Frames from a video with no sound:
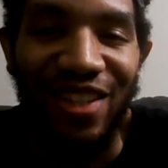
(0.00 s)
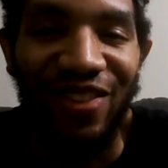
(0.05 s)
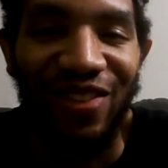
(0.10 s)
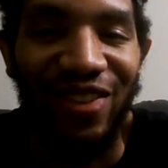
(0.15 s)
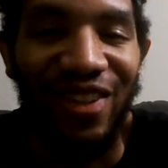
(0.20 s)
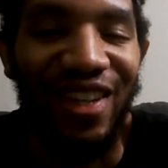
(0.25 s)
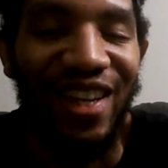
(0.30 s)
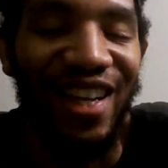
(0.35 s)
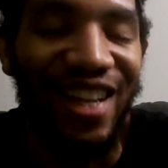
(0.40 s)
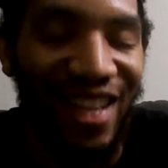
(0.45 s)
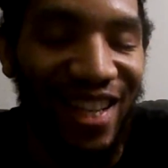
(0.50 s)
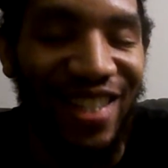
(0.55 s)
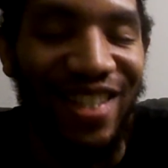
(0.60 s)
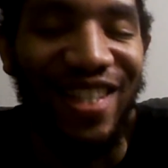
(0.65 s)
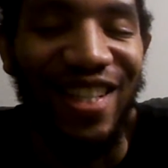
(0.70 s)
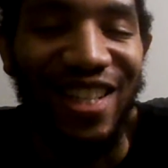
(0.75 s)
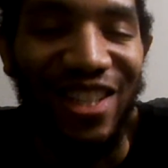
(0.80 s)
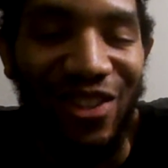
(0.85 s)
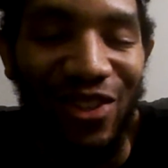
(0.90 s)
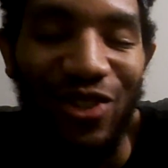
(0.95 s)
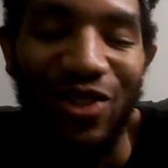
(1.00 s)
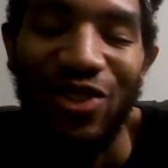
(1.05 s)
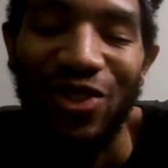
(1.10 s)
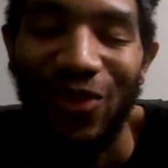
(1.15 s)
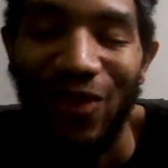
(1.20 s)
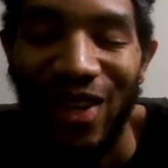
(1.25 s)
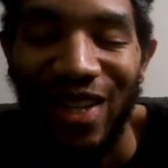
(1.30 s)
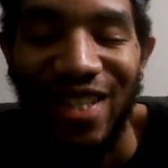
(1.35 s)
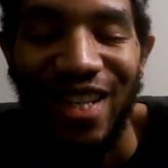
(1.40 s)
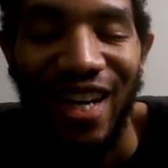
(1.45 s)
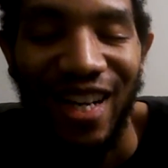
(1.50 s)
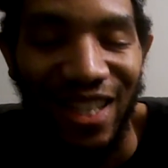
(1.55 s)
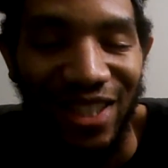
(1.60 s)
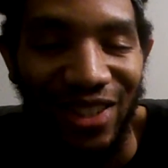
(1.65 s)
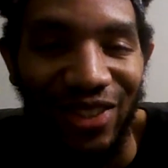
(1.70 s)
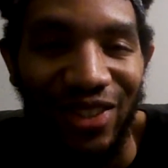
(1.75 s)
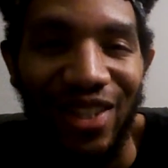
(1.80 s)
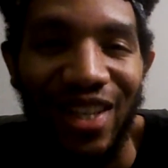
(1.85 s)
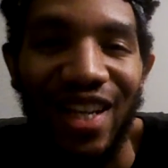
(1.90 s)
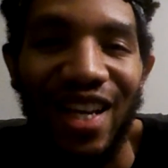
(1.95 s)
NXT Cruiserweight
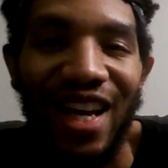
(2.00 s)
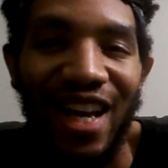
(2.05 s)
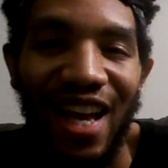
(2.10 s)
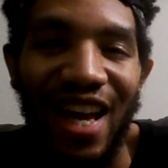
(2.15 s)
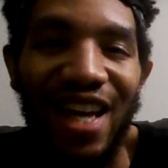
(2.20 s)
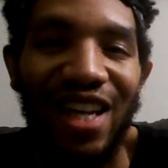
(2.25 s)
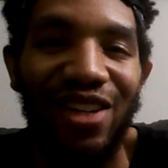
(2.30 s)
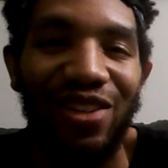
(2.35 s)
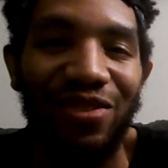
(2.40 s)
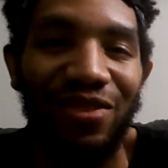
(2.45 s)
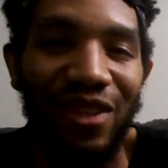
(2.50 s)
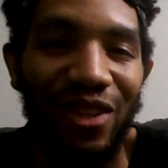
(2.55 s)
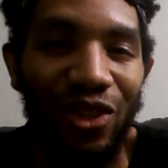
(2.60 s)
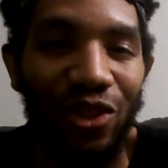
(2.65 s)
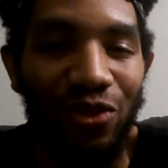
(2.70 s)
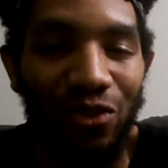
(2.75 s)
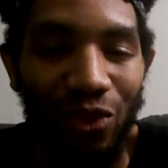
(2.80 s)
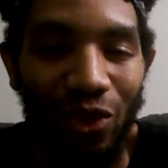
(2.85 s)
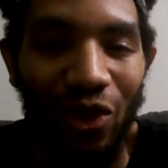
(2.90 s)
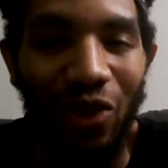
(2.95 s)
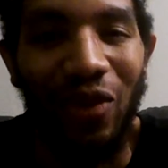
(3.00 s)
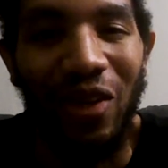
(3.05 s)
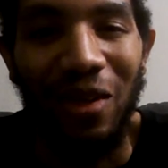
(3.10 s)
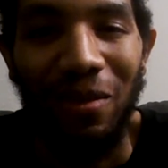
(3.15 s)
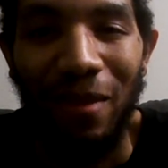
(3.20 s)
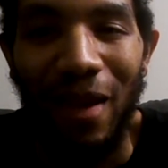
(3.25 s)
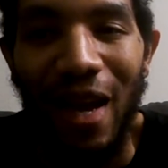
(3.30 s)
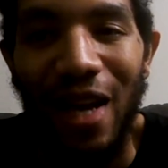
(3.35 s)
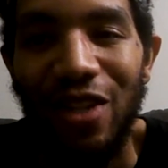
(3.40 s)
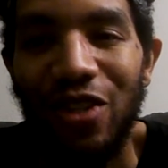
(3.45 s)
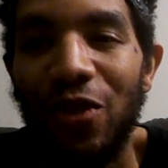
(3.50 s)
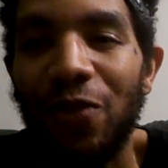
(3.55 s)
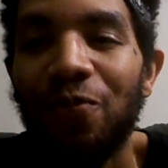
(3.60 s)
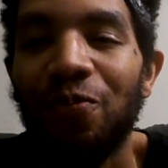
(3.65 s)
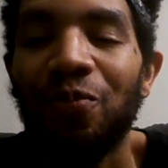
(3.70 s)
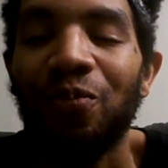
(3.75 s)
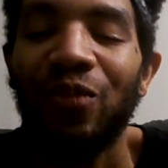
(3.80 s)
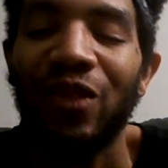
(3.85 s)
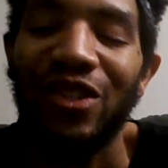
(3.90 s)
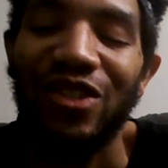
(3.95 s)
title in a fatal four-way match.
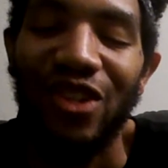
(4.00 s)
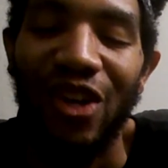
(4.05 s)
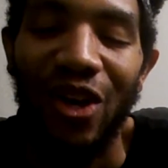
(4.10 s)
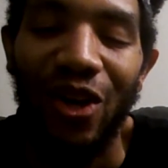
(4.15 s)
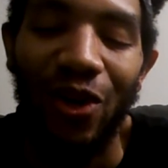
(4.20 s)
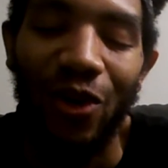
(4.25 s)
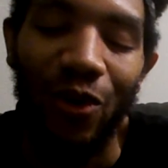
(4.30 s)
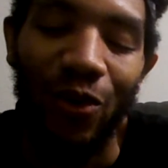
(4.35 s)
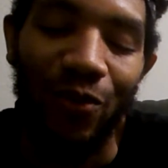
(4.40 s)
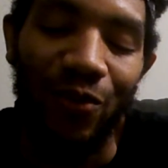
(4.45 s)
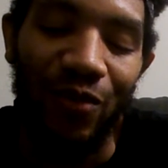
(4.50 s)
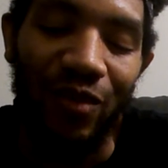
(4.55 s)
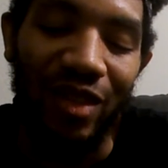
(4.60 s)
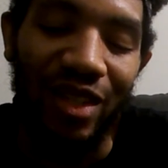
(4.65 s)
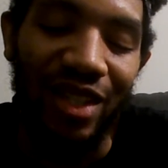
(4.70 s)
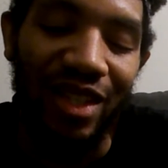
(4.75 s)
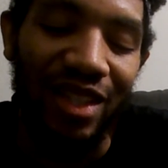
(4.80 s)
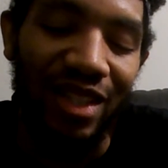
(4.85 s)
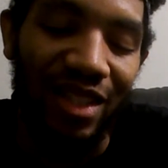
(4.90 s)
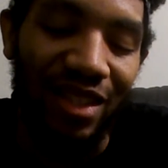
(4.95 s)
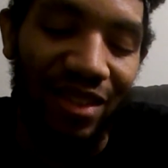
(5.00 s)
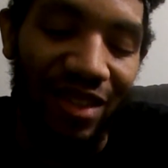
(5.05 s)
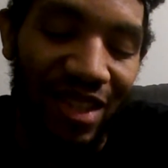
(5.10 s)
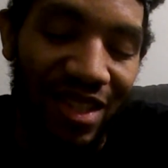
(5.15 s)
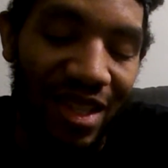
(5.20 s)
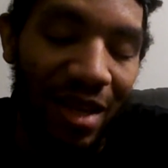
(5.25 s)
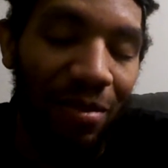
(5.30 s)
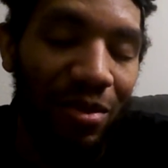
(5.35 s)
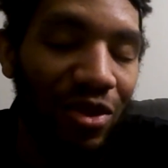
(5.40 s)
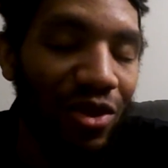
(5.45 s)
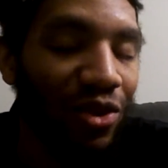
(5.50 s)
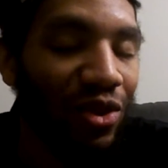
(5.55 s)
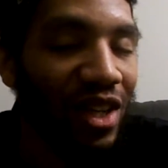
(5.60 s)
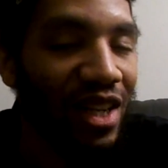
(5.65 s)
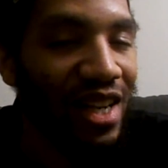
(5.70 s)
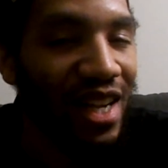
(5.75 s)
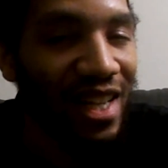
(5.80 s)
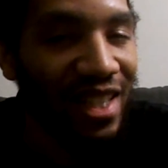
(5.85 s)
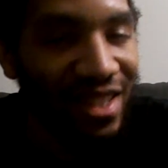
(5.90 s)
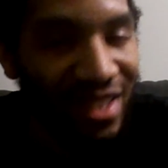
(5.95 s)
So, this episode of
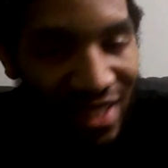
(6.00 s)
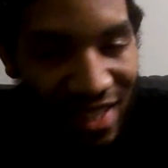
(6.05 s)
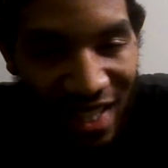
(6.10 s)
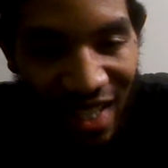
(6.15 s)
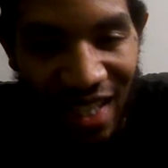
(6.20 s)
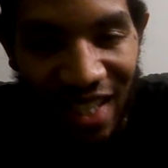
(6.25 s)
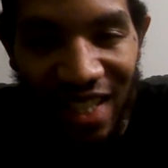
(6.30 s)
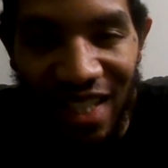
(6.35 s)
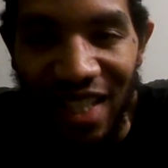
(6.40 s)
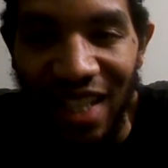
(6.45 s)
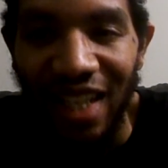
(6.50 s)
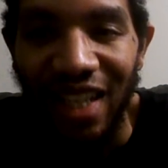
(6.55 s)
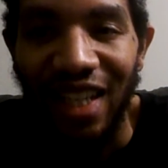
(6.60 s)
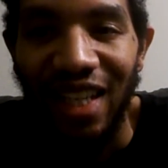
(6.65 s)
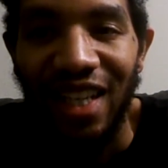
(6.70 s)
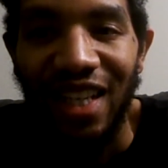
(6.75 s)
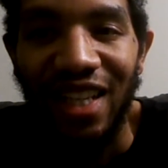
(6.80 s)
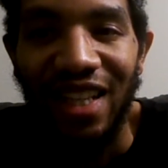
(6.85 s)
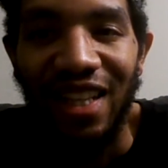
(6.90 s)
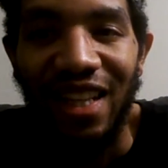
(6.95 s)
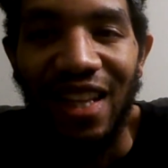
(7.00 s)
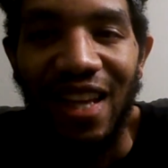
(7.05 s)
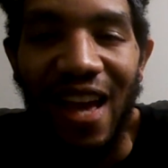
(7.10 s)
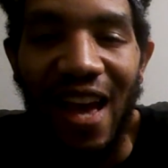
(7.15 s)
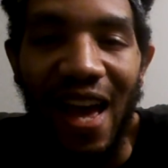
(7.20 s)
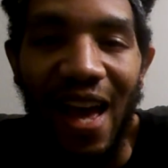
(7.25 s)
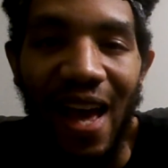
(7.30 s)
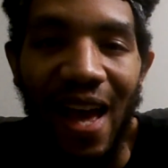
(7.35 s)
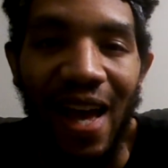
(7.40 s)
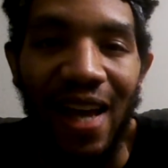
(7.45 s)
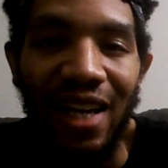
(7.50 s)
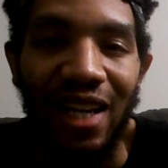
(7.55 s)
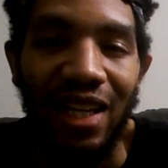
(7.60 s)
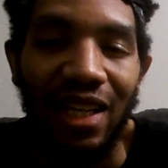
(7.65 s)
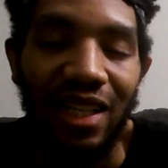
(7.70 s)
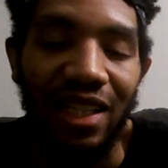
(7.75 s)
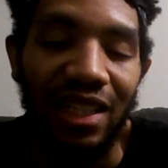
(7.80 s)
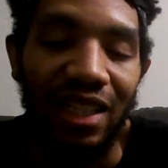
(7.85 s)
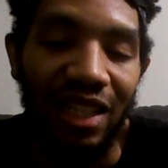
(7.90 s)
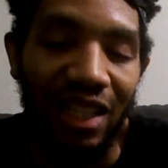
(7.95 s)
NXT, we had
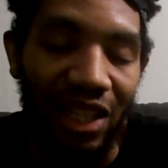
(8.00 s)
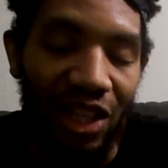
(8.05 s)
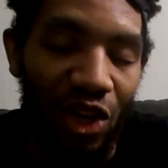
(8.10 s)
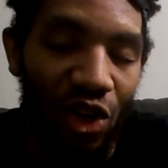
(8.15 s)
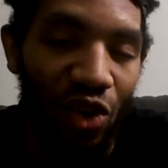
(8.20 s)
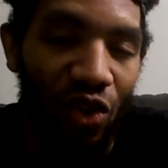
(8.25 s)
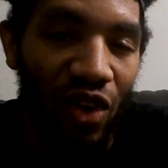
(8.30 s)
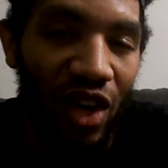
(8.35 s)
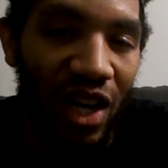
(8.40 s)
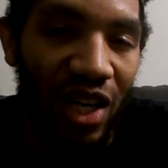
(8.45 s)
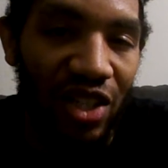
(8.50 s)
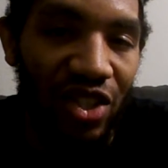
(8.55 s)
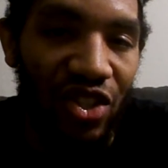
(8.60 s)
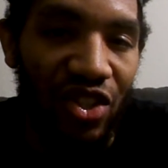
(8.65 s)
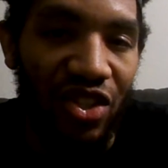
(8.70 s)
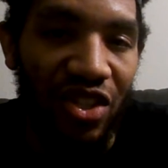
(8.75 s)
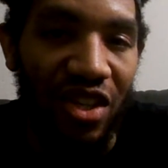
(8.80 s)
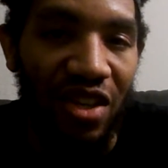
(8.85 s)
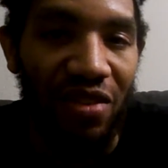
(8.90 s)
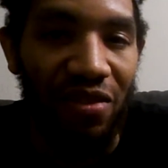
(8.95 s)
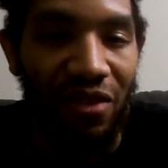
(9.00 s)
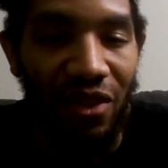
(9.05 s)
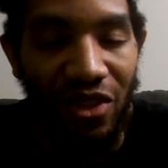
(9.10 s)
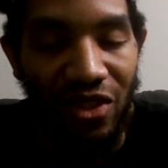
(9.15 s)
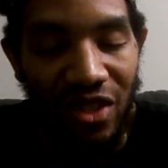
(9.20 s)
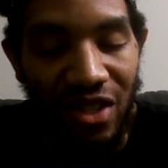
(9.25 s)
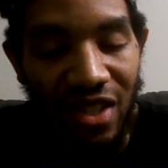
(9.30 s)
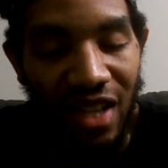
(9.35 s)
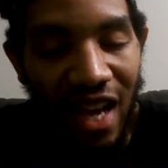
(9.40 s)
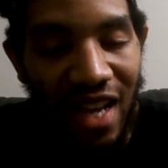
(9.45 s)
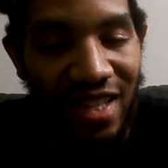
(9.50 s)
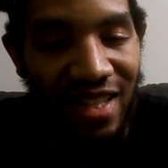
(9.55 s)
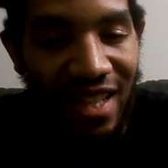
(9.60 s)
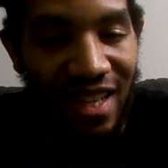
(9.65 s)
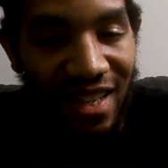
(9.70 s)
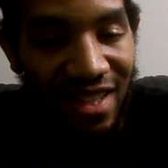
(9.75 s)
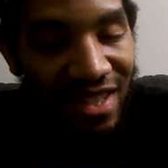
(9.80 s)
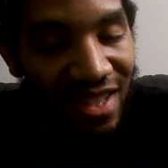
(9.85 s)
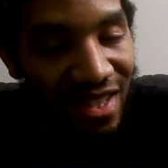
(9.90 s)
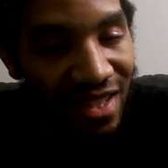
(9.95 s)
Lio Rush versus
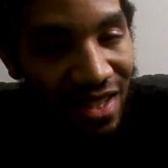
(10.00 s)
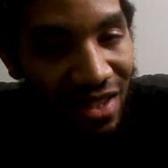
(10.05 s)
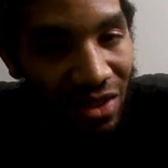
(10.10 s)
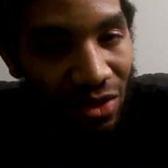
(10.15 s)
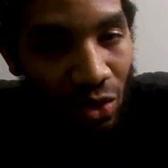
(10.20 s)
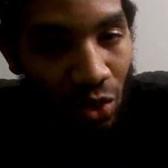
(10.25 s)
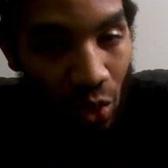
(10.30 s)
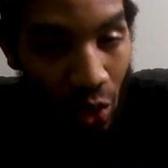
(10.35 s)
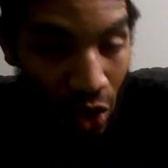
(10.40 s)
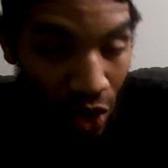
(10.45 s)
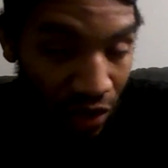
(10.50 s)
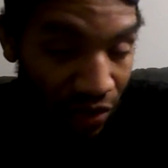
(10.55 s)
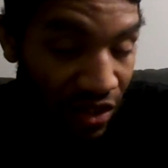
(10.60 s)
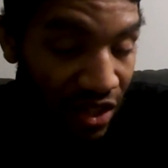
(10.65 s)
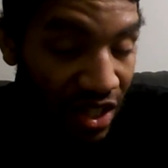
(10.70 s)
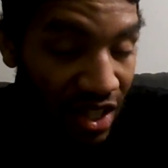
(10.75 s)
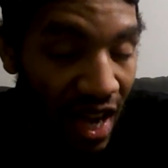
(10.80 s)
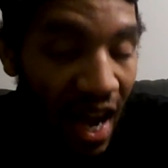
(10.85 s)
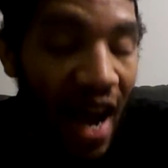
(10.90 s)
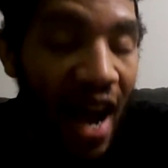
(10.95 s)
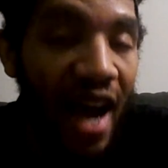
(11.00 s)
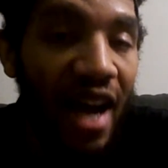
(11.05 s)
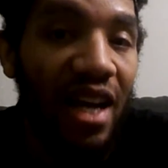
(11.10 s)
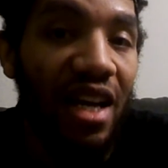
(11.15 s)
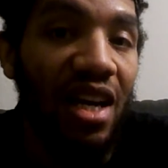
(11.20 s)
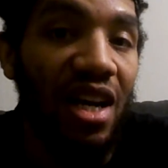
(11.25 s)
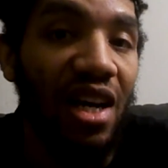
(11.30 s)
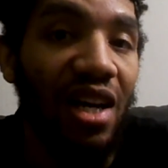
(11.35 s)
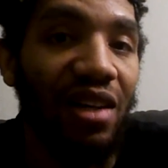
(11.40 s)
Isaiah Swerve Scott